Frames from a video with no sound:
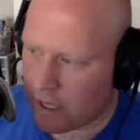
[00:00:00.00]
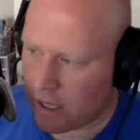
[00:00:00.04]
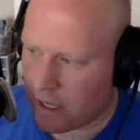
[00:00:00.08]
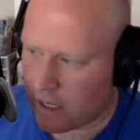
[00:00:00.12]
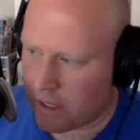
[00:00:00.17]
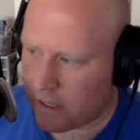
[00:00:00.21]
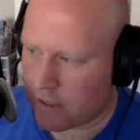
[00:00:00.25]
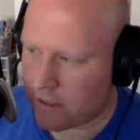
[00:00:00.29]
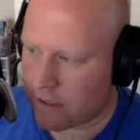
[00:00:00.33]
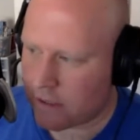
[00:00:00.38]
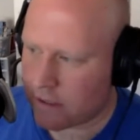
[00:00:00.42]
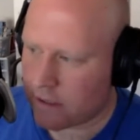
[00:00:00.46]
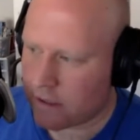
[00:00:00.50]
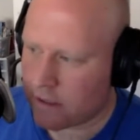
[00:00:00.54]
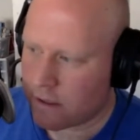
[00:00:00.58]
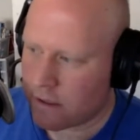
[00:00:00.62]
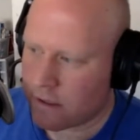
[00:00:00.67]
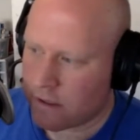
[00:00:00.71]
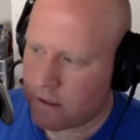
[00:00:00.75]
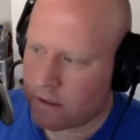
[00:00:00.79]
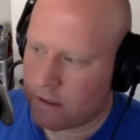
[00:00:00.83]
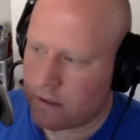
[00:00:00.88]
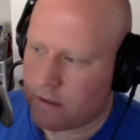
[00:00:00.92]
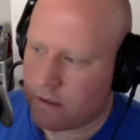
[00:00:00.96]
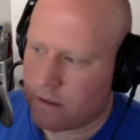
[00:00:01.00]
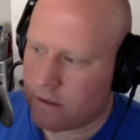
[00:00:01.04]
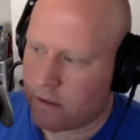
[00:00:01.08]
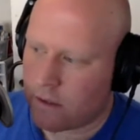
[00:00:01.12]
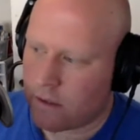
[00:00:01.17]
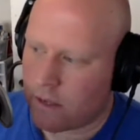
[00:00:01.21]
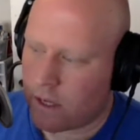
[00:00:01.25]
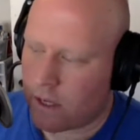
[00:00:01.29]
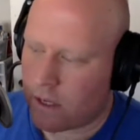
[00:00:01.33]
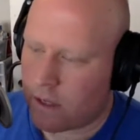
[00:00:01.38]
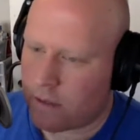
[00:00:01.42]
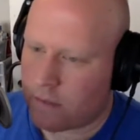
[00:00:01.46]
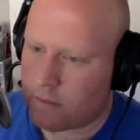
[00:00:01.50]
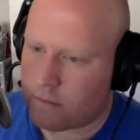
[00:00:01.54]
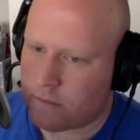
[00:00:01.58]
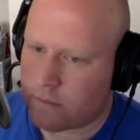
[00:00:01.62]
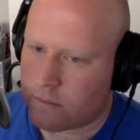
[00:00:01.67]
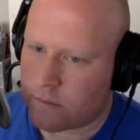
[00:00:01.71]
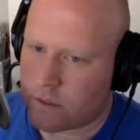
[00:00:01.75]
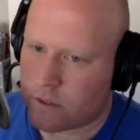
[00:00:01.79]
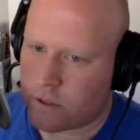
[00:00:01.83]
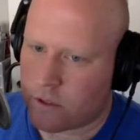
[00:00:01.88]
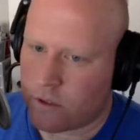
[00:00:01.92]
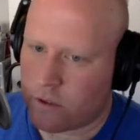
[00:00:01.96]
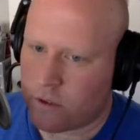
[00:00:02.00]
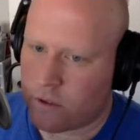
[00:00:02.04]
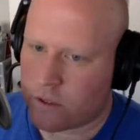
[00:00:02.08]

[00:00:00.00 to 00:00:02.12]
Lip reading: And So